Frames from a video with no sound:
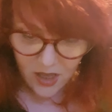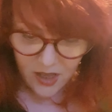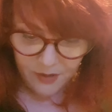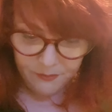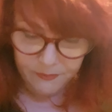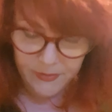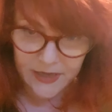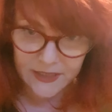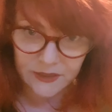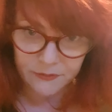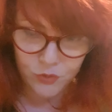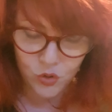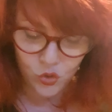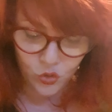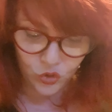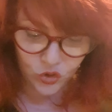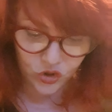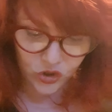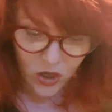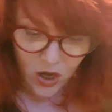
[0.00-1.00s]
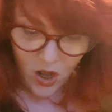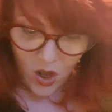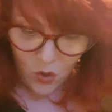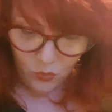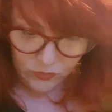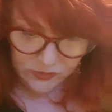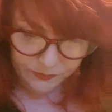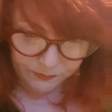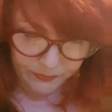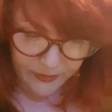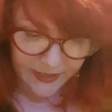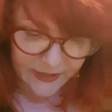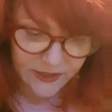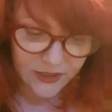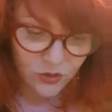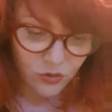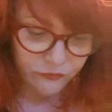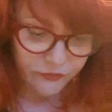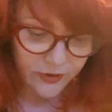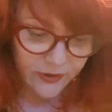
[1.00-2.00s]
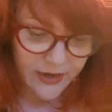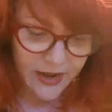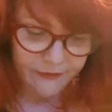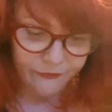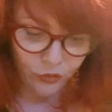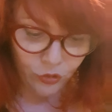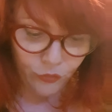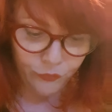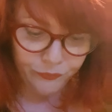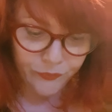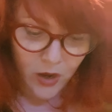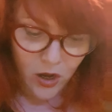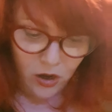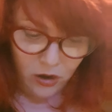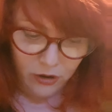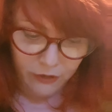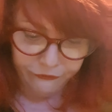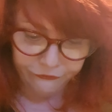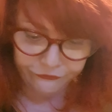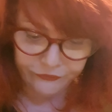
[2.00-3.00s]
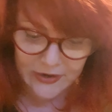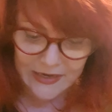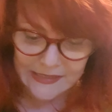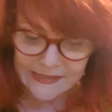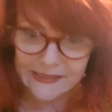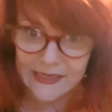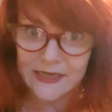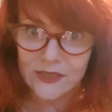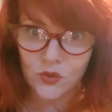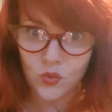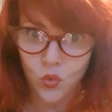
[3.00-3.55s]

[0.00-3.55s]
Madame Hooch was bending over Neville, her face as